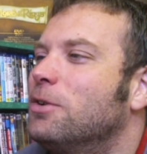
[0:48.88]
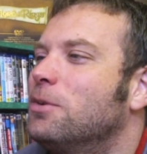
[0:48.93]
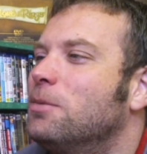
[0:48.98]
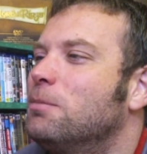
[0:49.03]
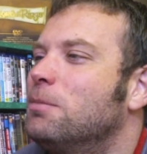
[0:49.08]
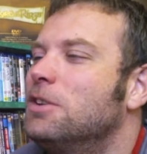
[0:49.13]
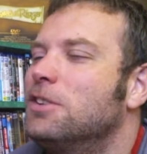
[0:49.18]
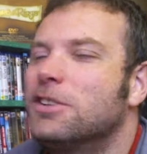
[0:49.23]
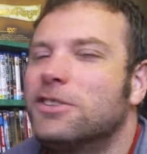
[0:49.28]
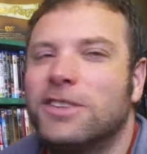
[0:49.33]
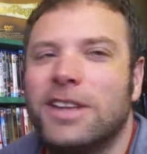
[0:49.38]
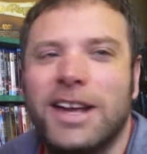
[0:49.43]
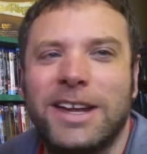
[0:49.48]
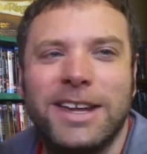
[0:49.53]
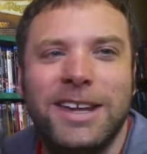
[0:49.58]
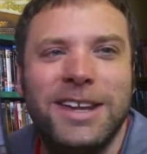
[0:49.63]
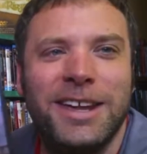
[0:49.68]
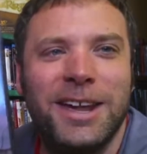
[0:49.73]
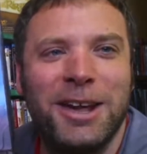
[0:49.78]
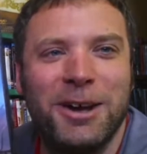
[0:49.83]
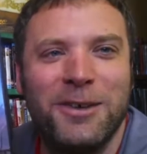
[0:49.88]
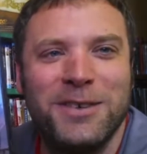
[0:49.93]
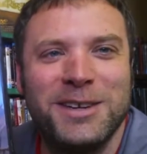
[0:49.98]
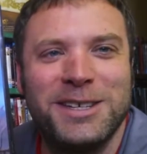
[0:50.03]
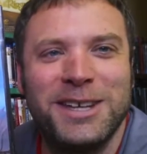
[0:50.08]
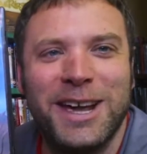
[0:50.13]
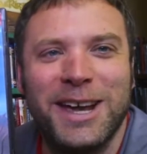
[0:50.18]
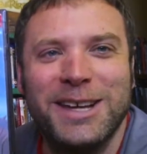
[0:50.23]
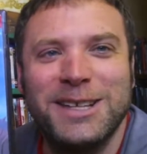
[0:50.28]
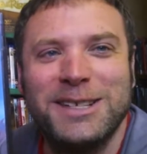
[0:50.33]
Miyazaki, however you
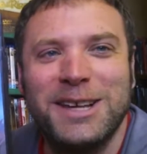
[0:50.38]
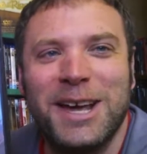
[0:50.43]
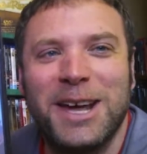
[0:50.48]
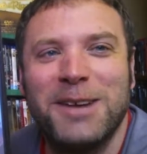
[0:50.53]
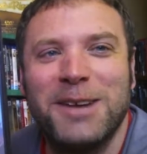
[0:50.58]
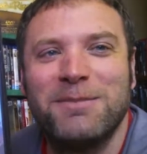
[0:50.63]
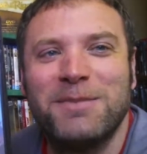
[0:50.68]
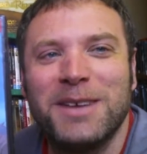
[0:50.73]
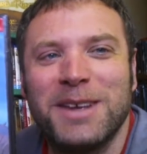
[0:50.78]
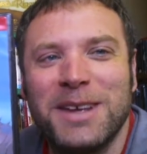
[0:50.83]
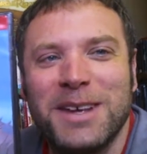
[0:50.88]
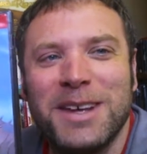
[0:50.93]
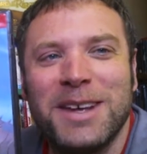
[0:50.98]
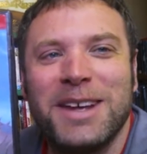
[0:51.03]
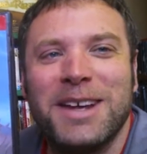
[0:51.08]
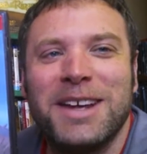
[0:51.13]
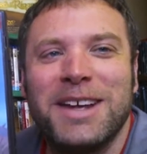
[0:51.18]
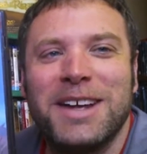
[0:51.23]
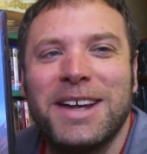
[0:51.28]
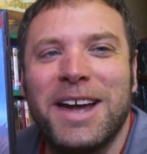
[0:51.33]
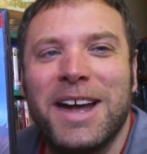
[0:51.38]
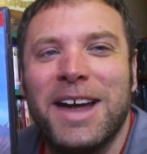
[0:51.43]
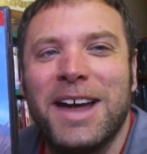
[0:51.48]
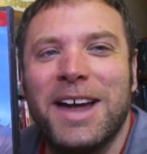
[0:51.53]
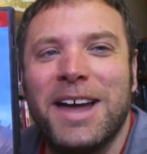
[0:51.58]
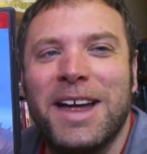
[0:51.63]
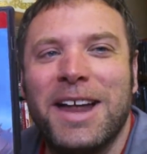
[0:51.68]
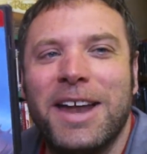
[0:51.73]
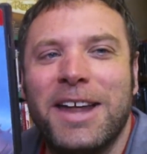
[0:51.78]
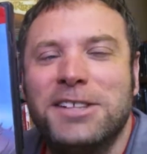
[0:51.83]
say his name.
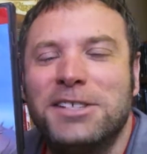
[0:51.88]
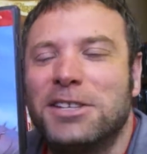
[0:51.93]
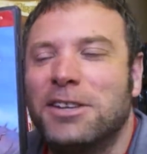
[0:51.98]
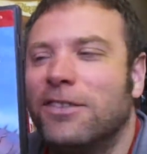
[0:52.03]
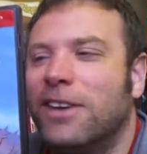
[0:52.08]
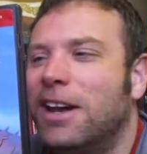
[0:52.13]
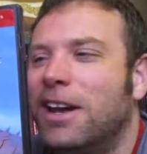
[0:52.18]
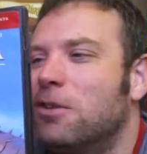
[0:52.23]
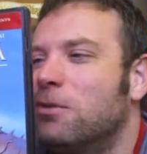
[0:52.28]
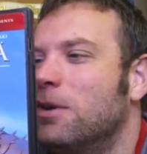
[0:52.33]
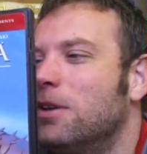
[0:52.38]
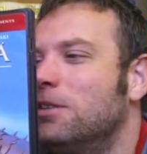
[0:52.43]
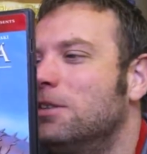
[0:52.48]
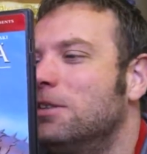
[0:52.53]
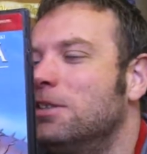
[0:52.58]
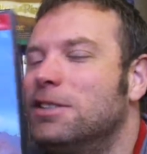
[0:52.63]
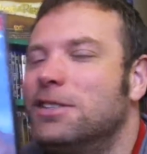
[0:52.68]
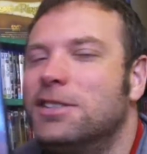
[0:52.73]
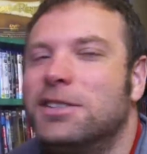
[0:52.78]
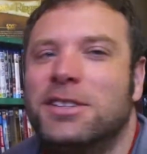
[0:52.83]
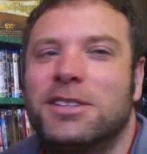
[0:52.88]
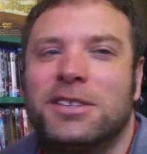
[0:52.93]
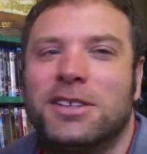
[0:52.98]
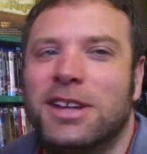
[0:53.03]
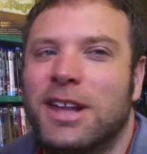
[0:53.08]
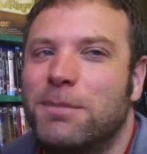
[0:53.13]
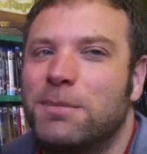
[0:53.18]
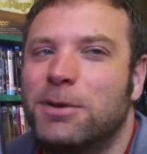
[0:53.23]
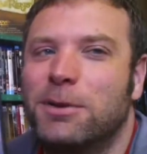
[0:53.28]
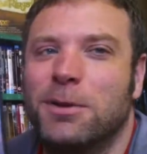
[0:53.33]
That's Cavern of the Winds is an
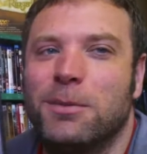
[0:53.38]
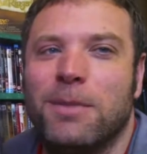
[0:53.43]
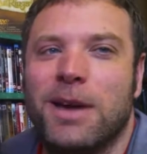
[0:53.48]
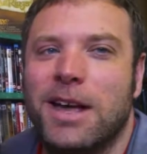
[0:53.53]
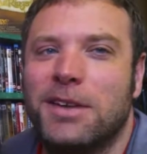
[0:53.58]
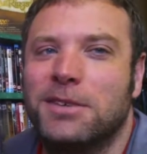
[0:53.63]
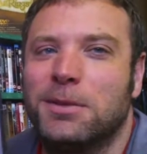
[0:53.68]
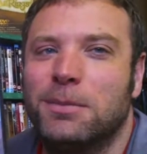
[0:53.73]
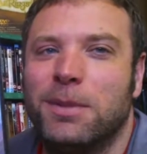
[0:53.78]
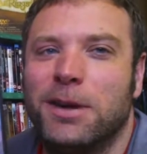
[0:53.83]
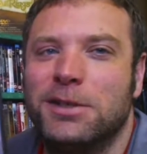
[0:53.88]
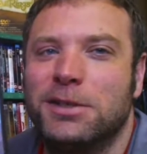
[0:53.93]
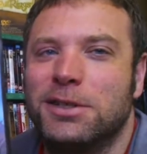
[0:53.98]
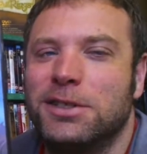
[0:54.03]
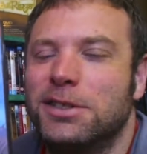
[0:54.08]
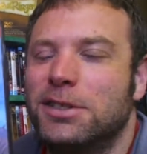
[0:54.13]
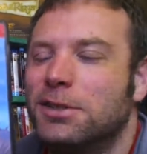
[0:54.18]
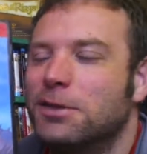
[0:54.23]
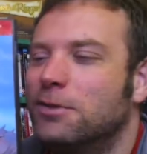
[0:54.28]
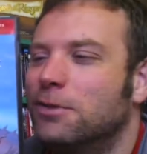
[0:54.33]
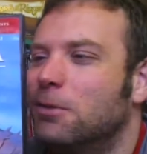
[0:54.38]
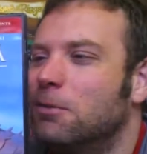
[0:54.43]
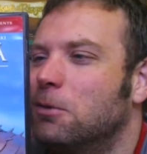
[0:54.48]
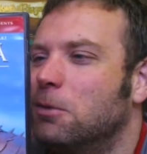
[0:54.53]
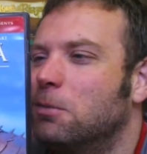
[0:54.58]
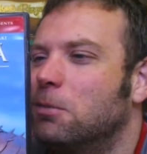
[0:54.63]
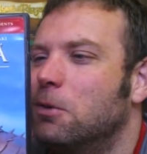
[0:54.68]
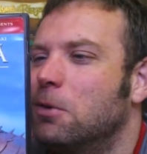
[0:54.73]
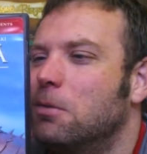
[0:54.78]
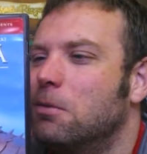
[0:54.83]
absolute masterpiece. I think this film is
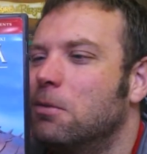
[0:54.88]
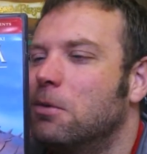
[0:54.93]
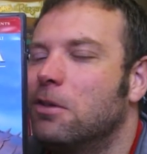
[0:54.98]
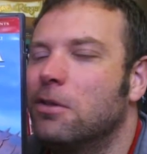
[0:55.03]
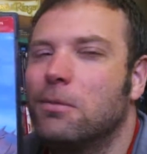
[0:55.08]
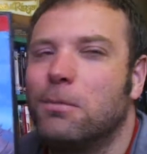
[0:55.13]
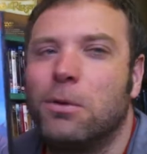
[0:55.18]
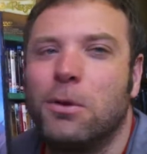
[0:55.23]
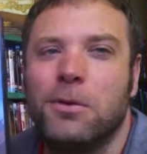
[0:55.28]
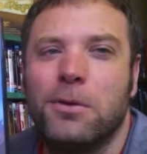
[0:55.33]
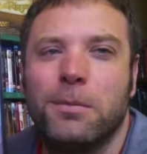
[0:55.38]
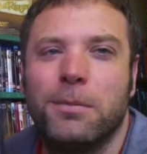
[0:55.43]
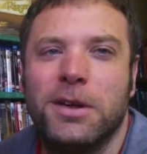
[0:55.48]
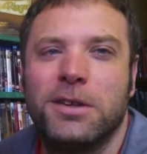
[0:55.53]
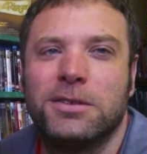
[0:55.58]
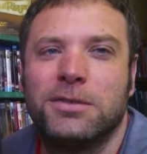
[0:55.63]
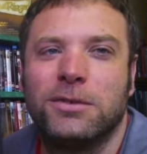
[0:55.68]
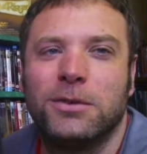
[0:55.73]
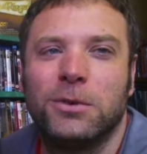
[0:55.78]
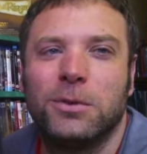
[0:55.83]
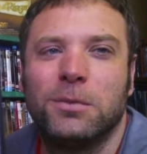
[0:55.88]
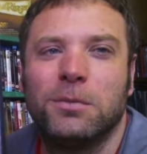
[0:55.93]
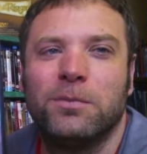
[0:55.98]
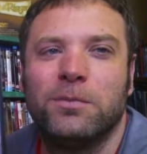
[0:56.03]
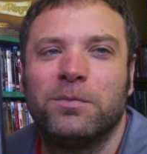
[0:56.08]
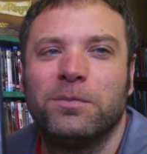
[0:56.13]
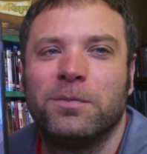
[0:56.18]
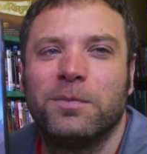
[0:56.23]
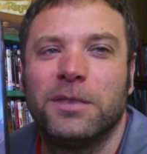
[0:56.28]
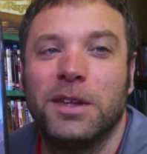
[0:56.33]
probably the best film,
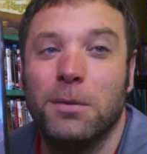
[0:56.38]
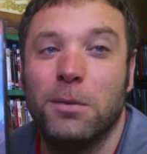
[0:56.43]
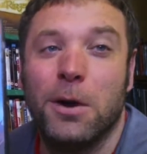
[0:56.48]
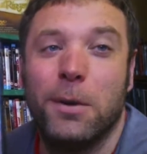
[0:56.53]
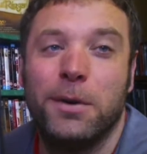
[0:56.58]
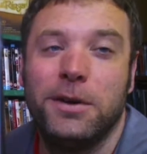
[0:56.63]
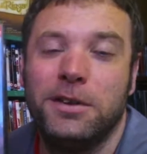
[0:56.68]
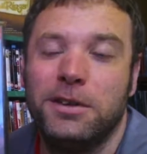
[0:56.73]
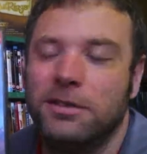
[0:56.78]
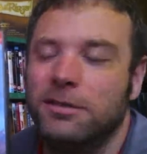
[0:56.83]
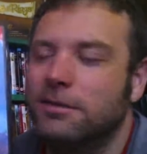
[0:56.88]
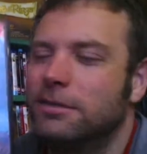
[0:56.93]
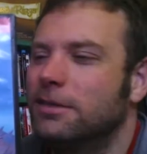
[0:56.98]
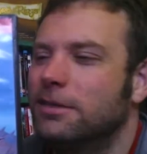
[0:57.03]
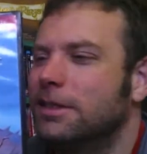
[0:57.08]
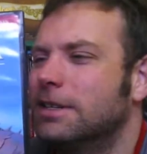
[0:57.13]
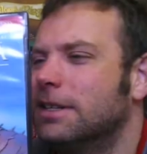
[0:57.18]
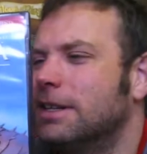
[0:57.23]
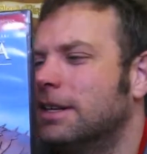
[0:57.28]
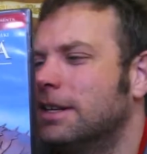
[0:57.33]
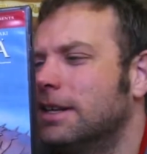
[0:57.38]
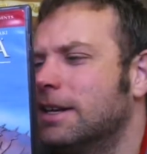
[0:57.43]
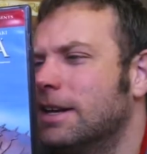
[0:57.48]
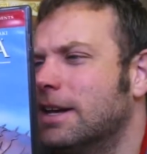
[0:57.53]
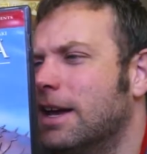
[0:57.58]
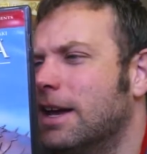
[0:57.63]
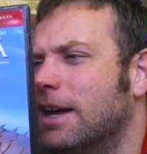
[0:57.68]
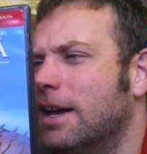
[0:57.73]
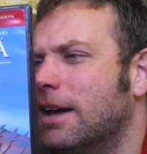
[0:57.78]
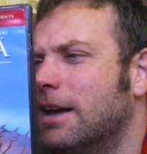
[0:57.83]
in my opinion,
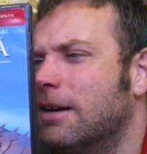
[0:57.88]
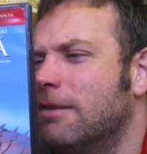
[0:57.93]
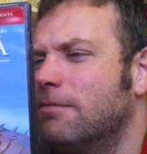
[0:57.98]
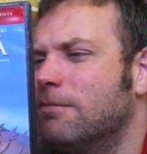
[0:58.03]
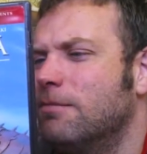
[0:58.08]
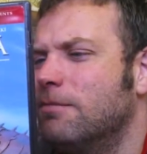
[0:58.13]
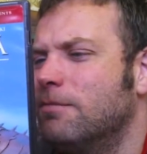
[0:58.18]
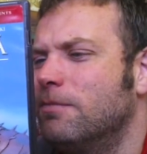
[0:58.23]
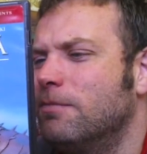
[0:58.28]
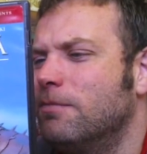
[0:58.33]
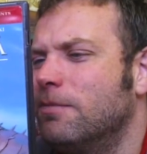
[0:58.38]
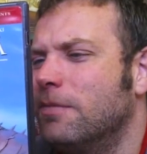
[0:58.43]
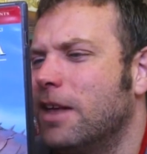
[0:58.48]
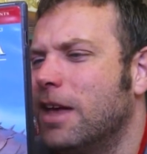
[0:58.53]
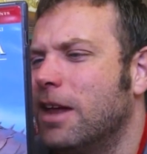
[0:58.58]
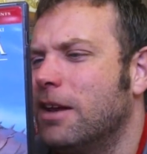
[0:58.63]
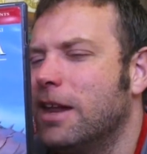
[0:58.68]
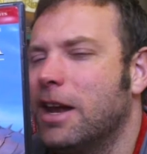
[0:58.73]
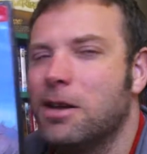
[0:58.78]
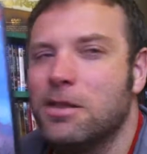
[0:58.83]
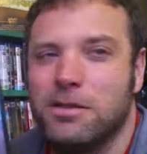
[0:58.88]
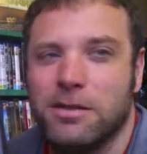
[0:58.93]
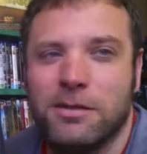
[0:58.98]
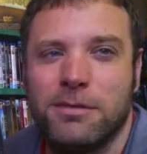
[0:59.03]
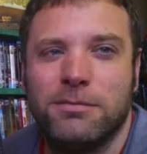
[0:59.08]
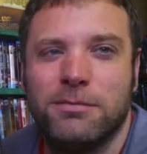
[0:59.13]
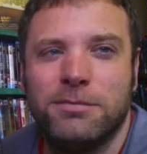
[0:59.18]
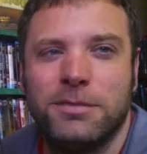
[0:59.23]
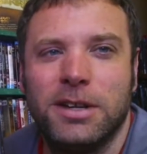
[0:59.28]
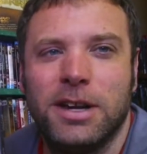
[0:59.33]
out of
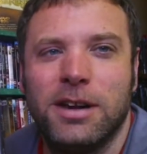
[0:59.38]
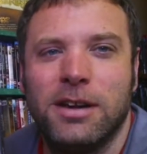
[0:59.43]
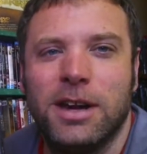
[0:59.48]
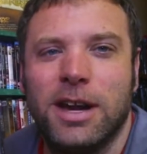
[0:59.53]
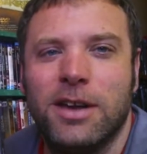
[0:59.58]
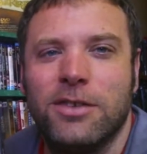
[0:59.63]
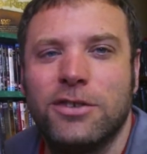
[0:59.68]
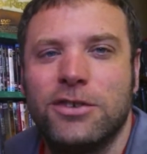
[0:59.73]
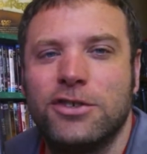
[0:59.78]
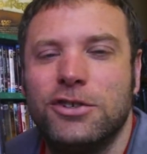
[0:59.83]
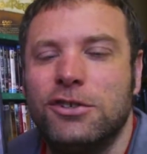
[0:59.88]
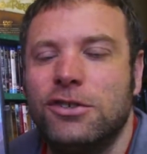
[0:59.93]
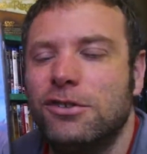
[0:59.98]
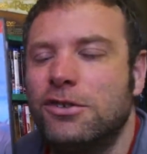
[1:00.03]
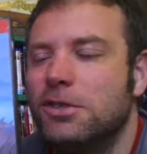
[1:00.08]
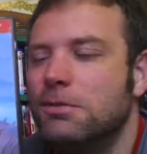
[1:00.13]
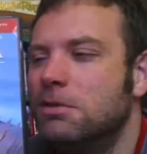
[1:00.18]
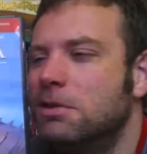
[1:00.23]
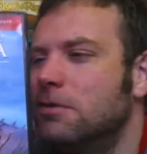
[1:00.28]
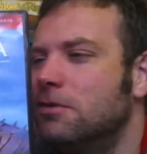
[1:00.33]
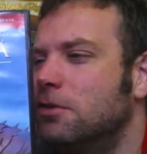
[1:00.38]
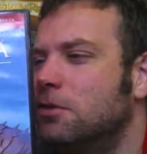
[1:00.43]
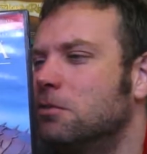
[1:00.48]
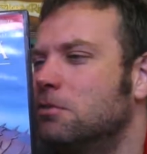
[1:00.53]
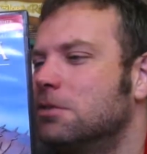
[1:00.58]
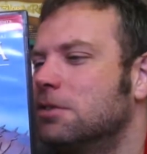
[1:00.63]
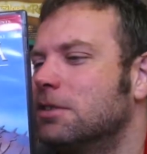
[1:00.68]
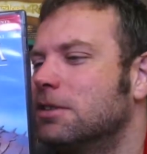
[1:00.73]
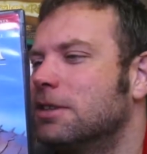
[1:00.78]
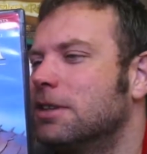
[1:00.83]
the Studio Ghibli
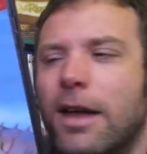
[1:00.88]
films.